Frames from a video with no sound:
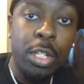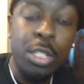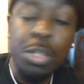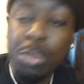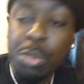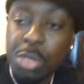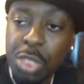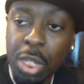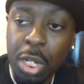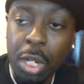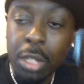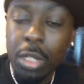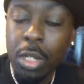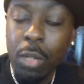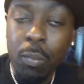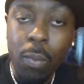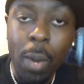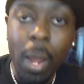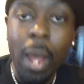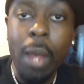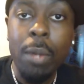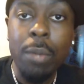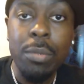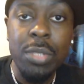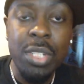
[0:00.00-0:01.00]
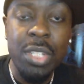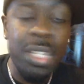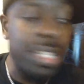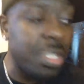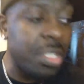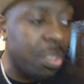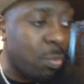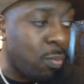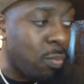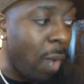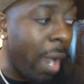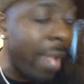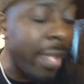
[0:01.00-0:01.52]
You turn around,
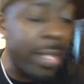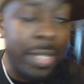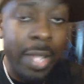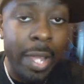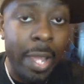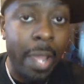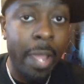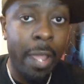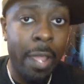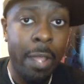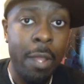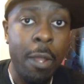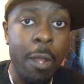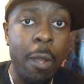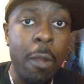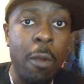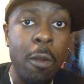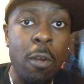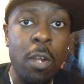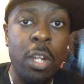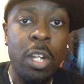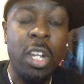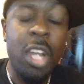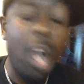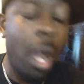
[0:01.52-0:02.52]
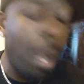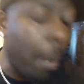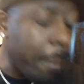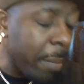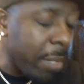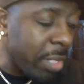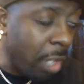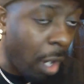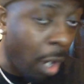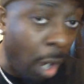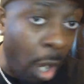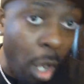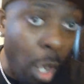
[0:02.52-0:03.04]
he's right there,
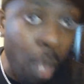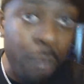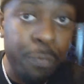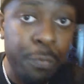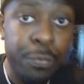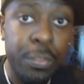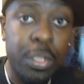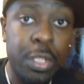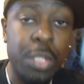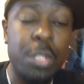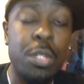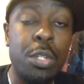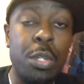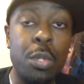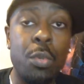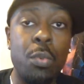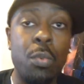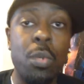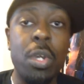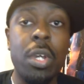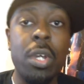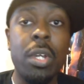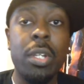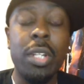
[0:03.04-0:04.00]
coming after you.